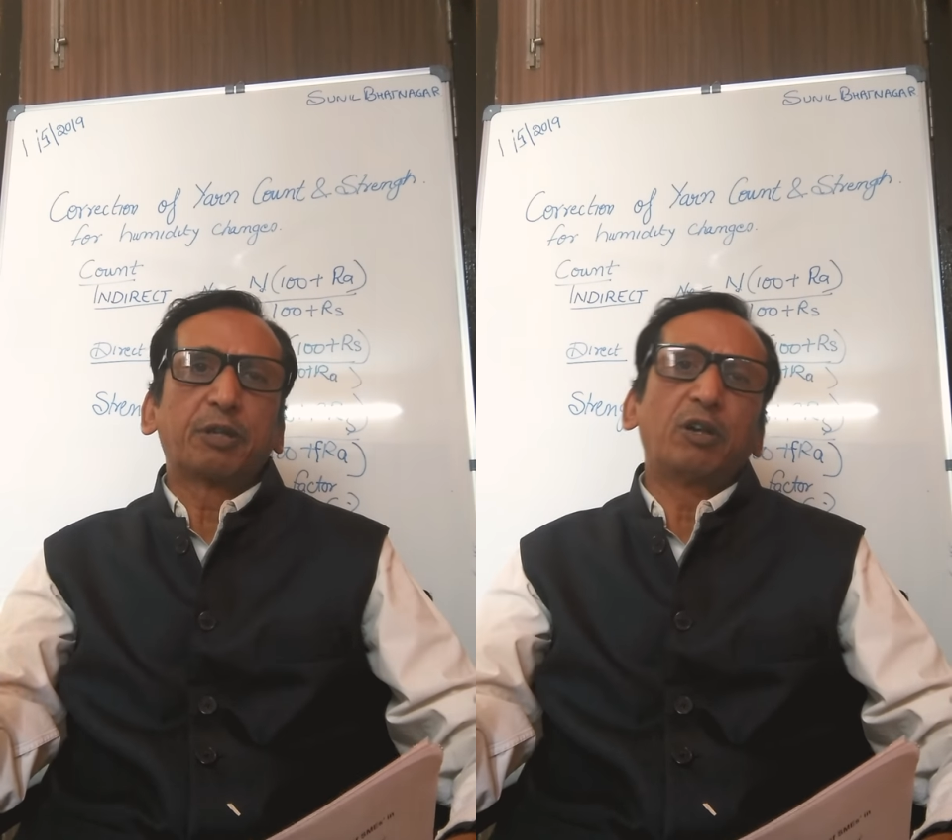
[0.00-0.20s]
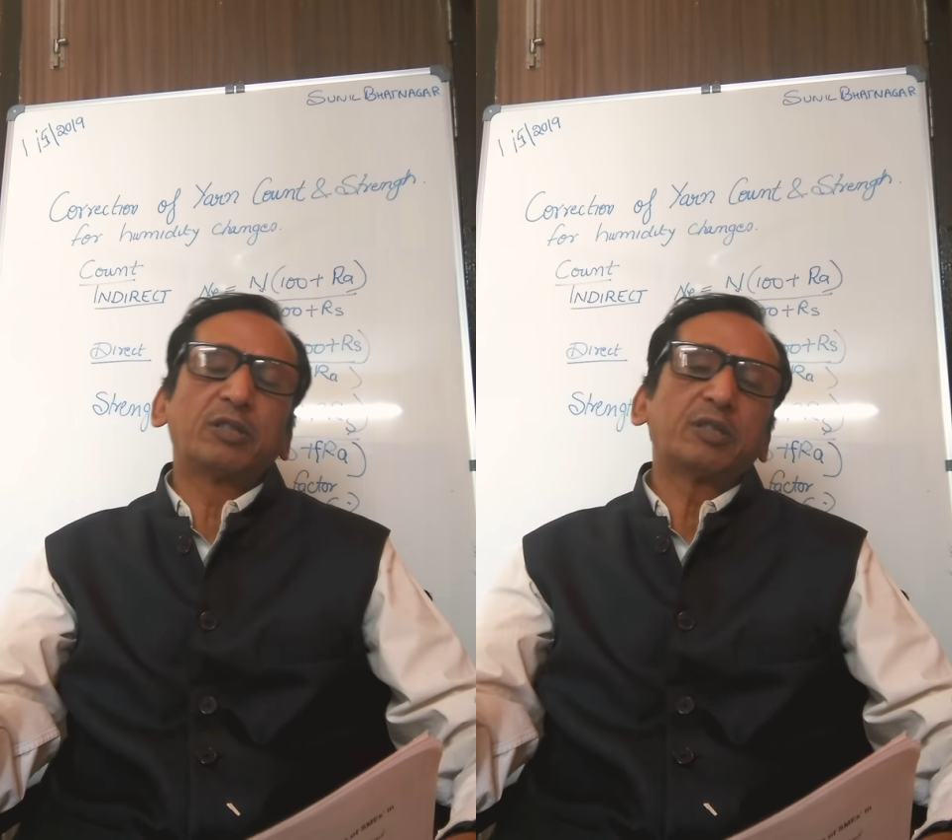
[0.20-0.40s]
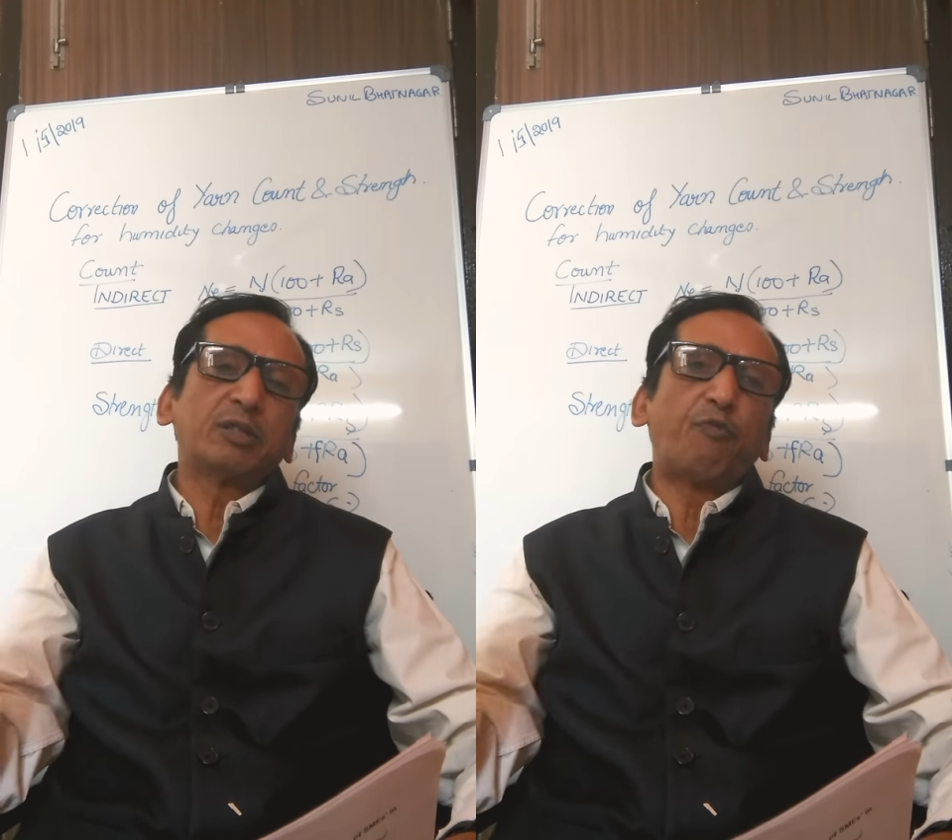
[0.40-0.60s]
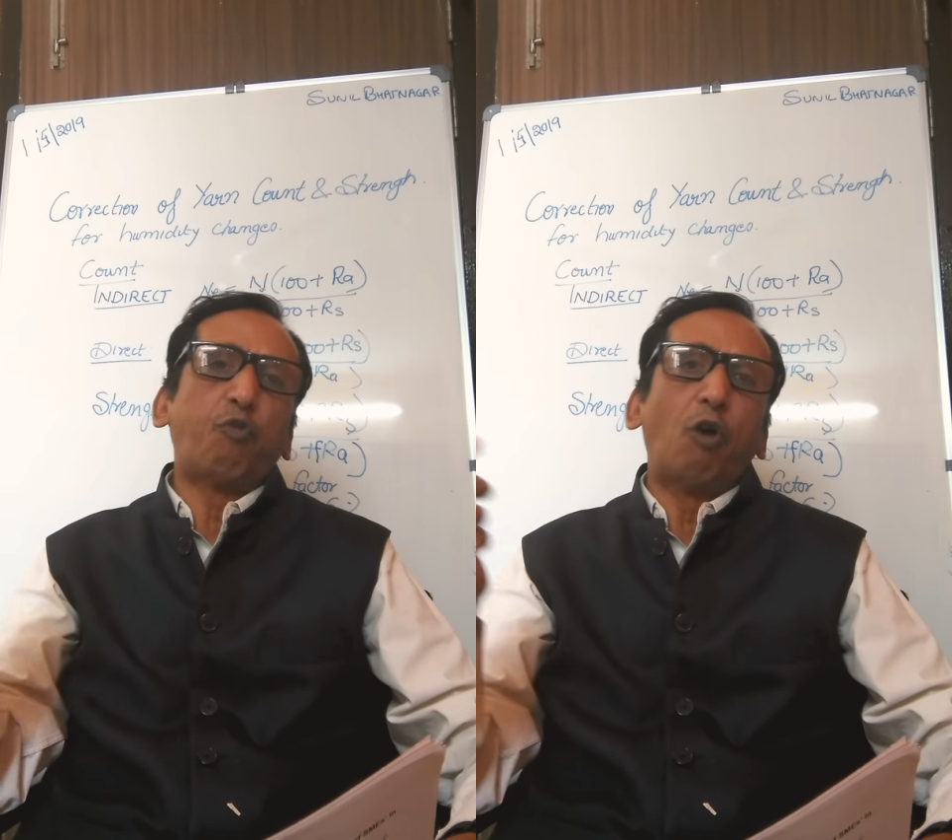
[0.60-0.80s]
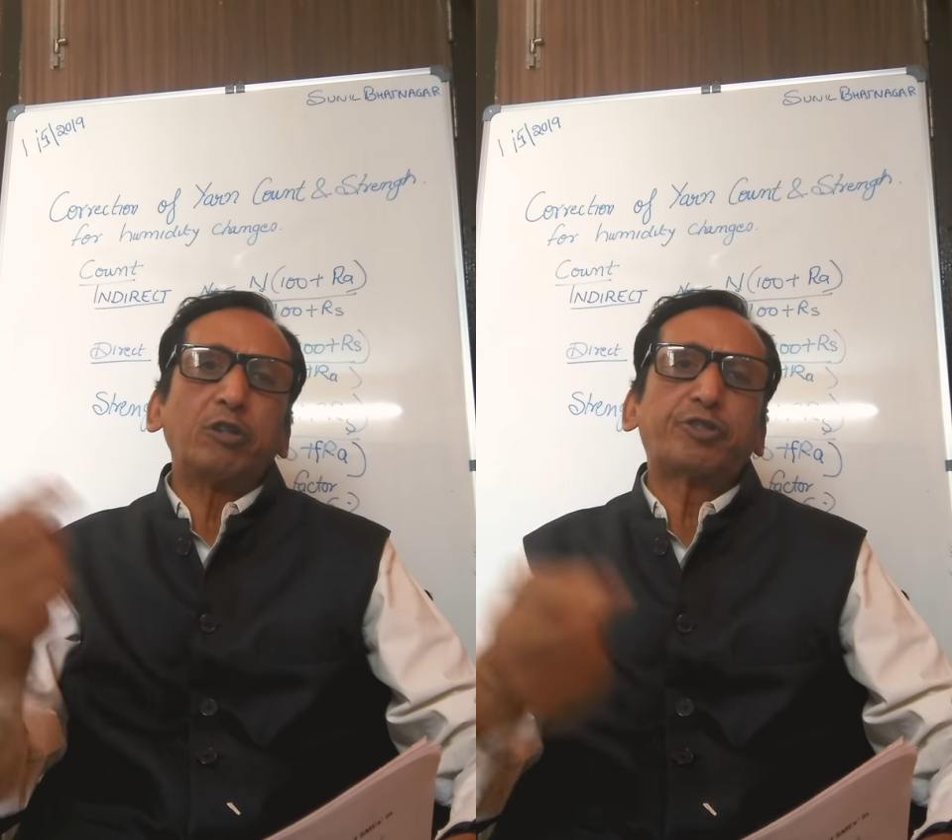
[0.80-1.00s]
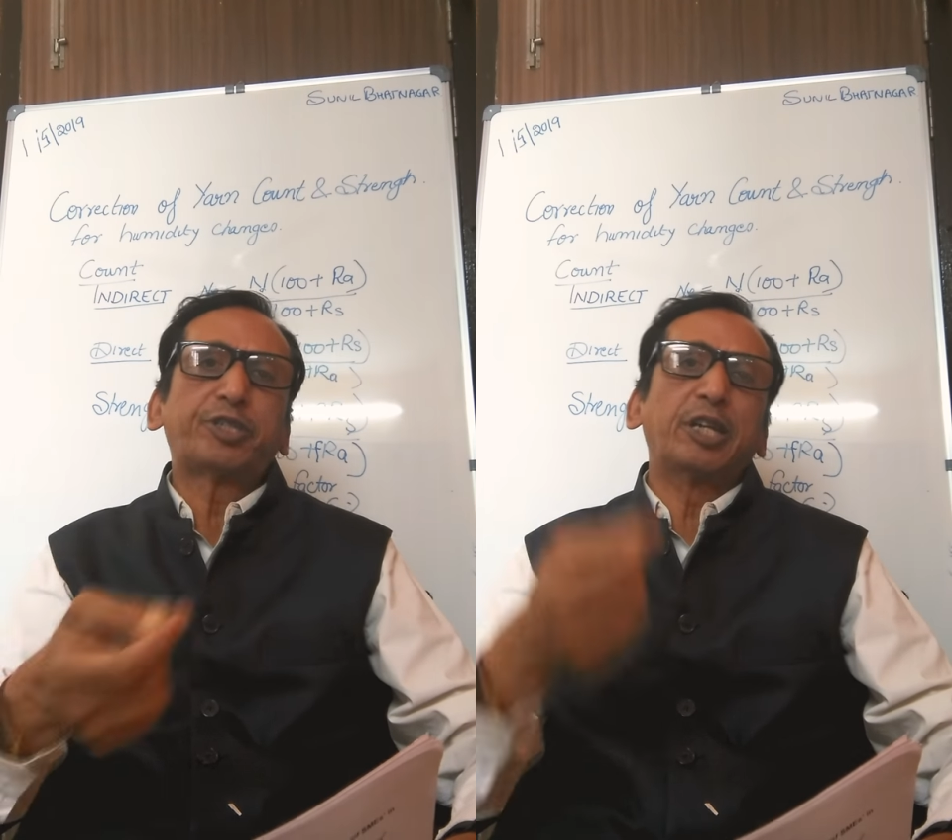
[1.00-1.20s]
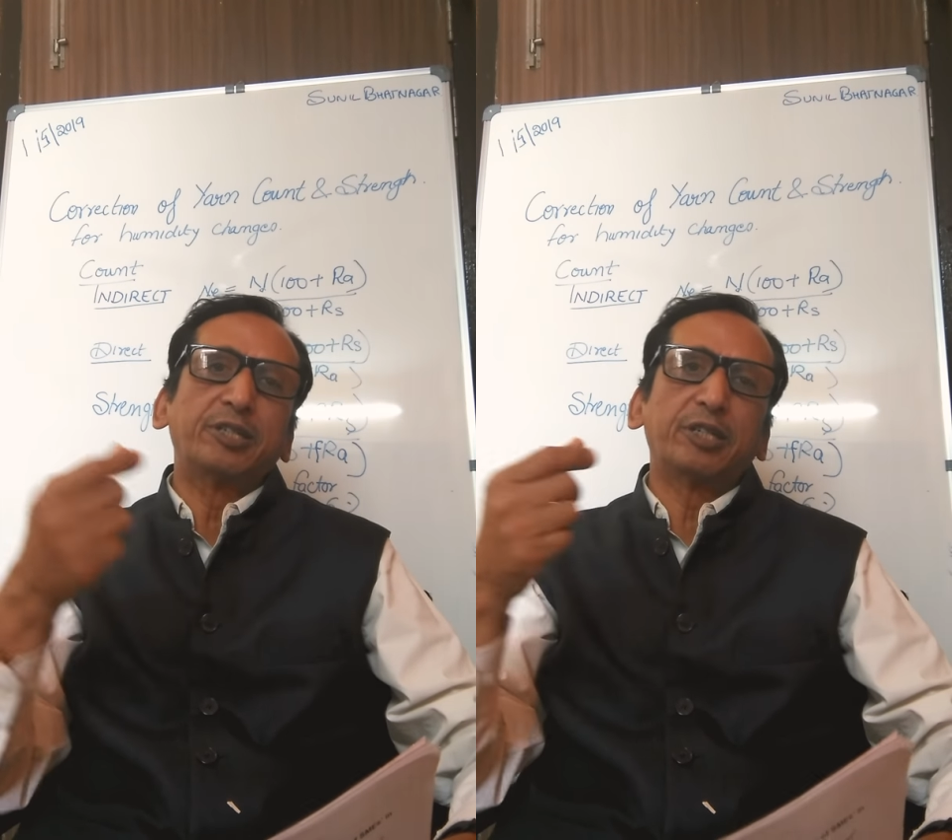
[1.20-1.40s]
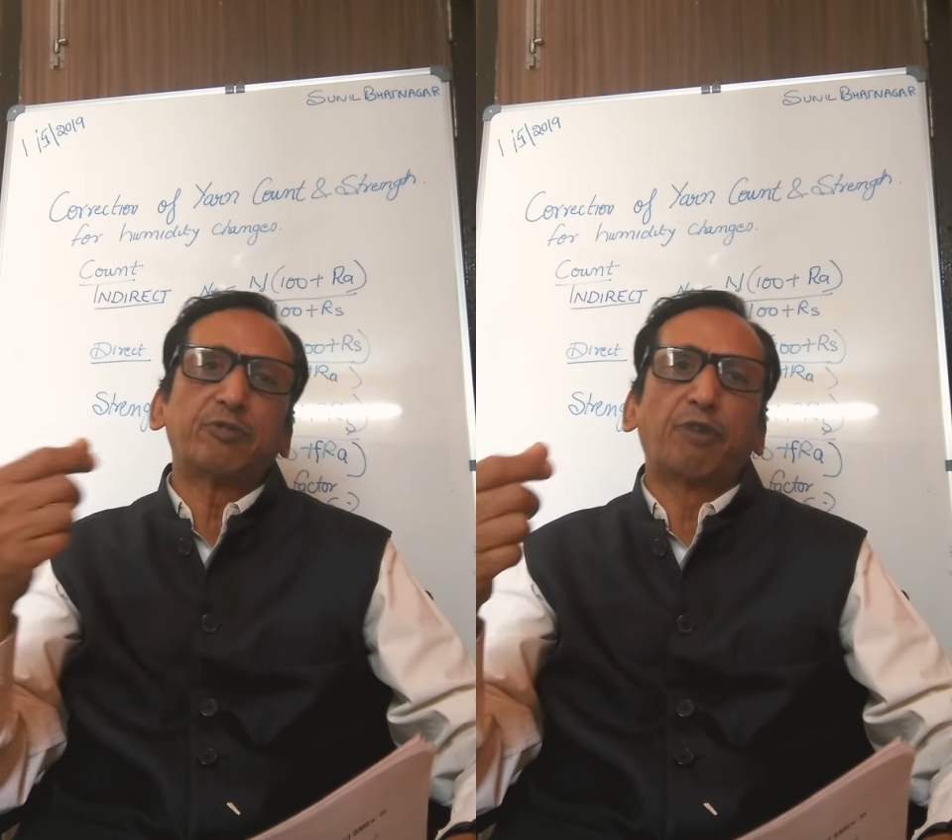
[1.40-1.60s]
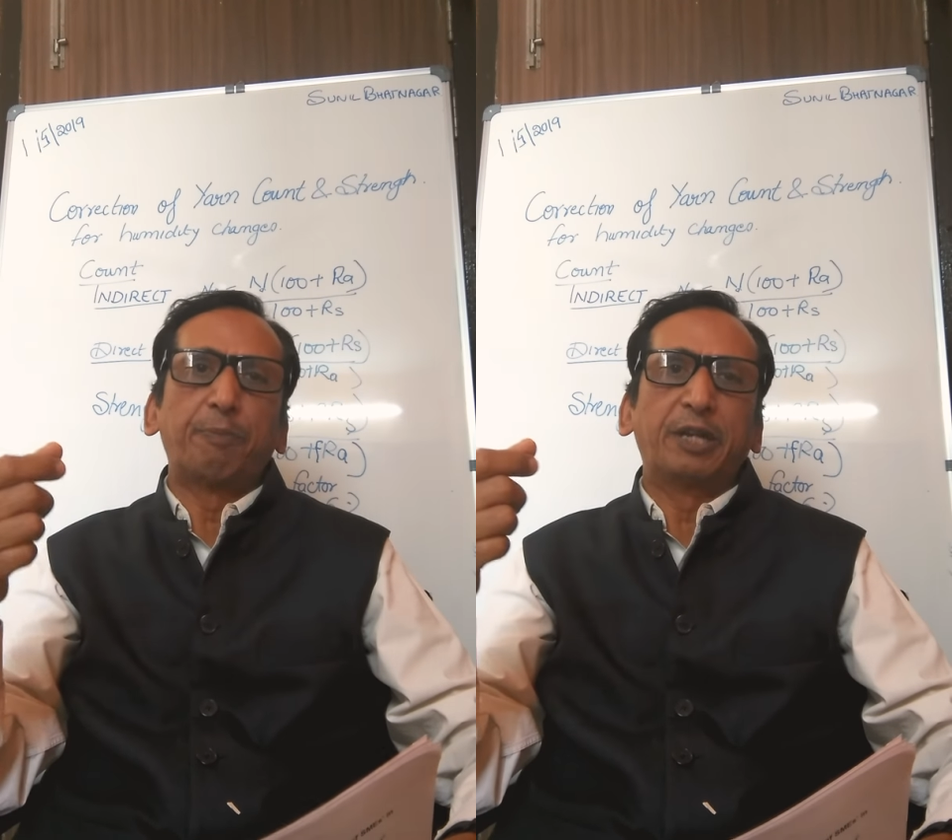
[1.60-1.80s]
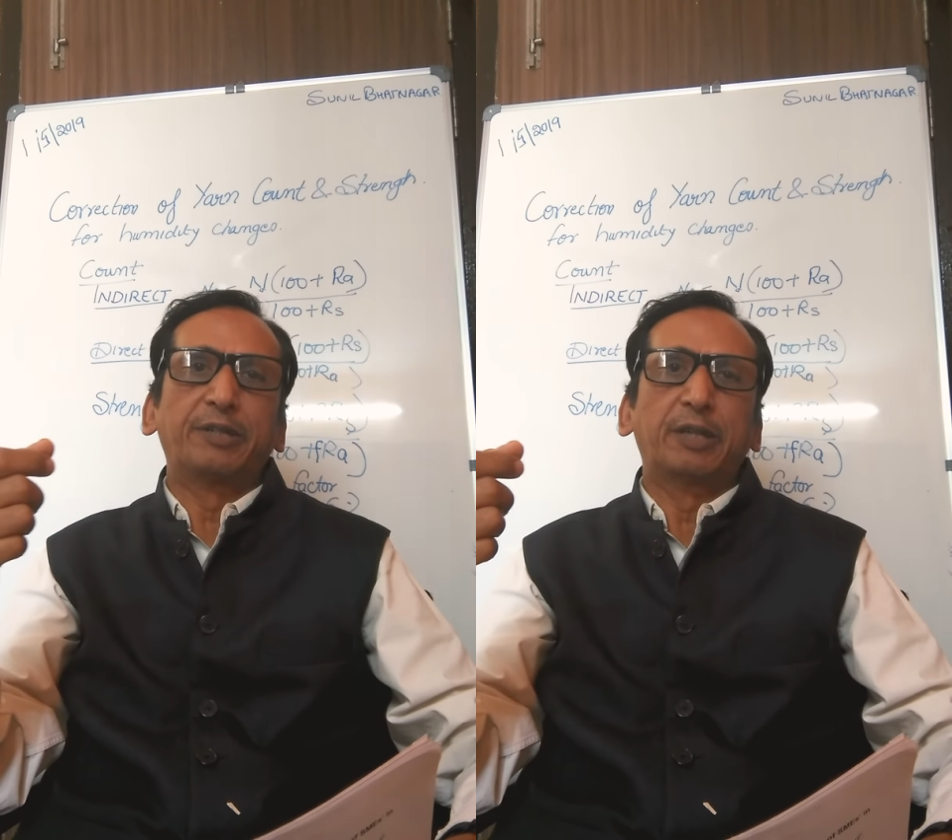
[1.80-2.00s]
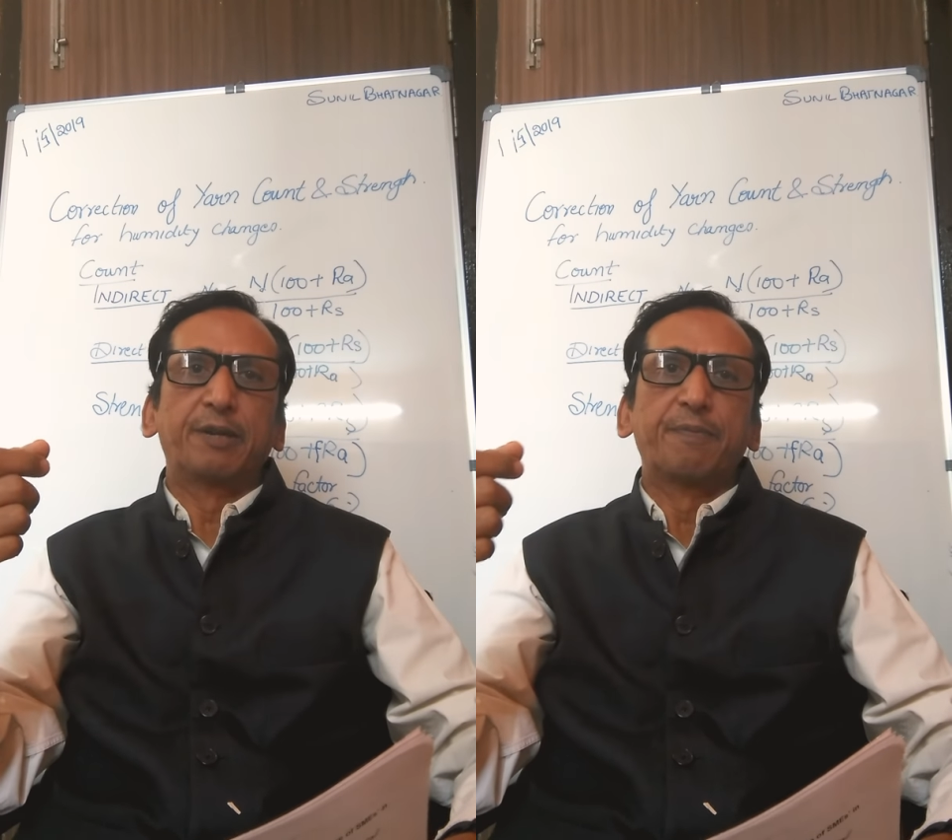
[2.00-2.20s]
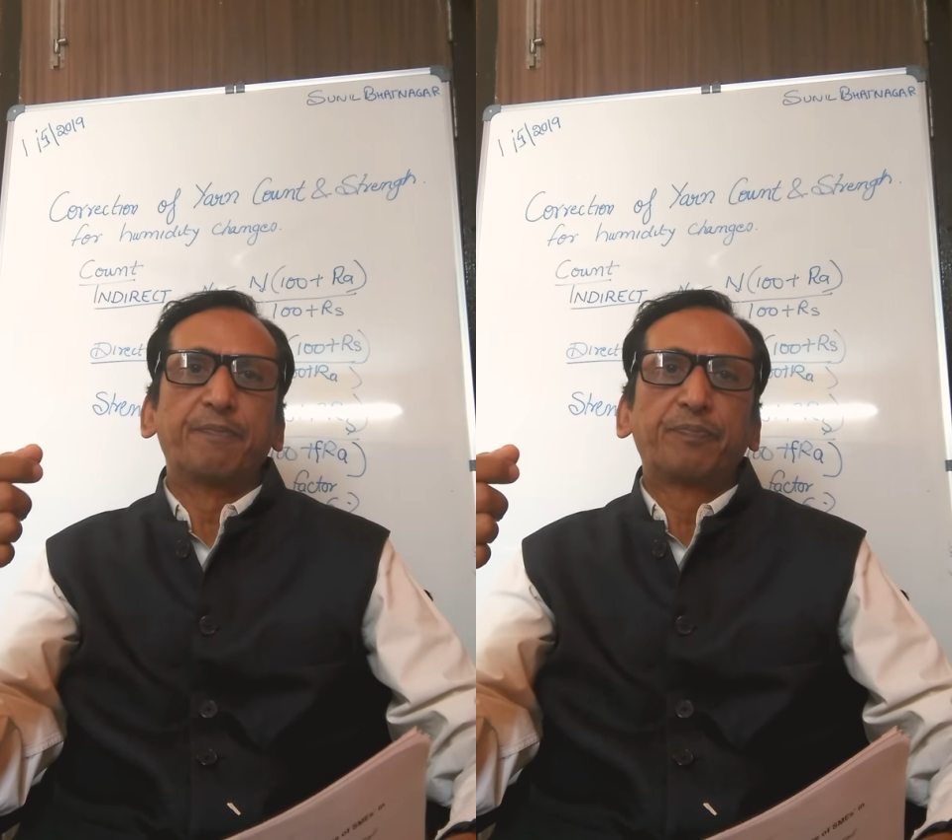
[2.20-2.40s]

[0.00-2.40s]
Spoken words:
because the false changes were being done.